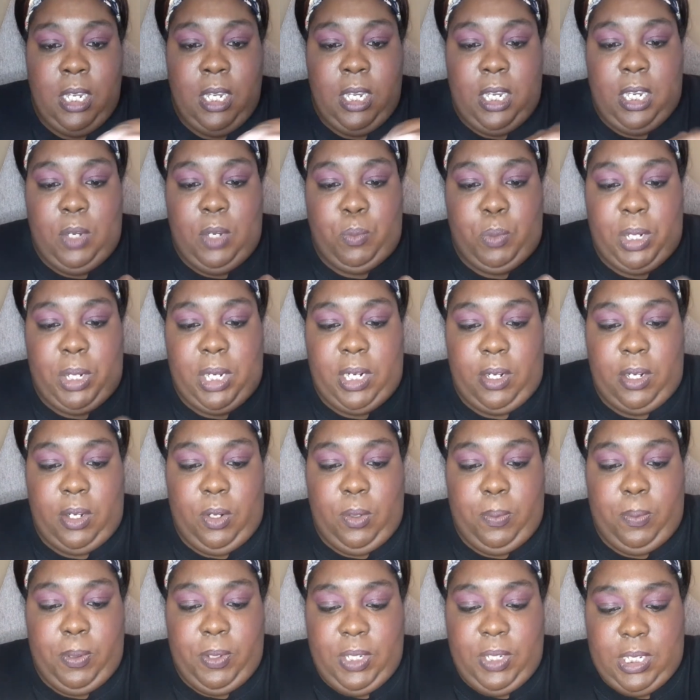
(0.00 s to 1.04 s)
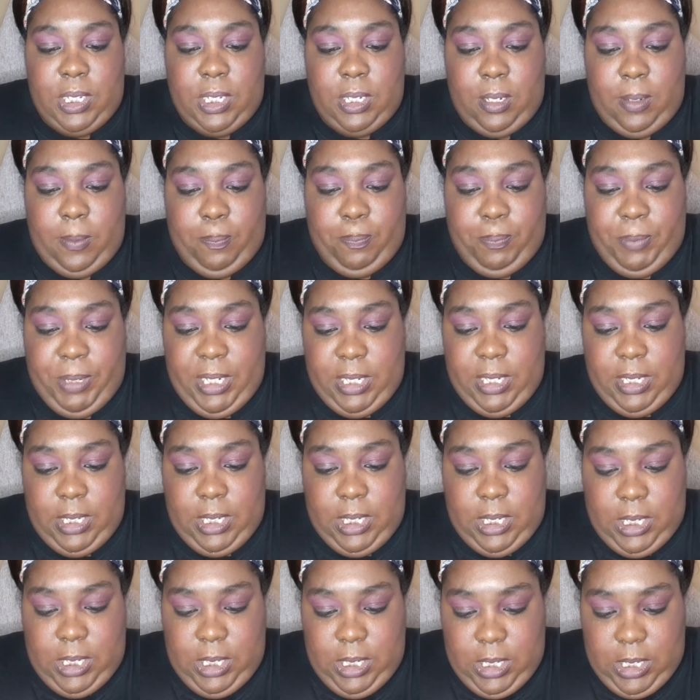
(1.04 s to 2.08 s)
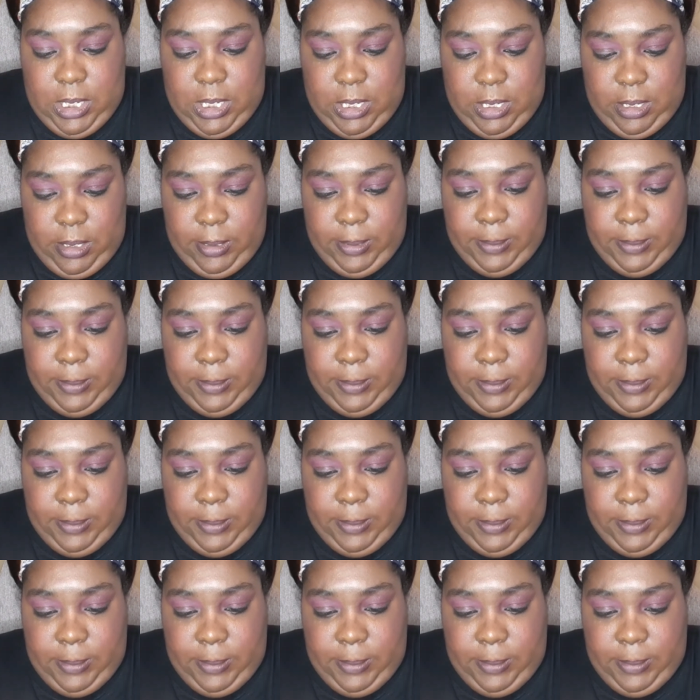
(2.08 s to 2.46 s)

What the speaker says: And we're going to open this up and see.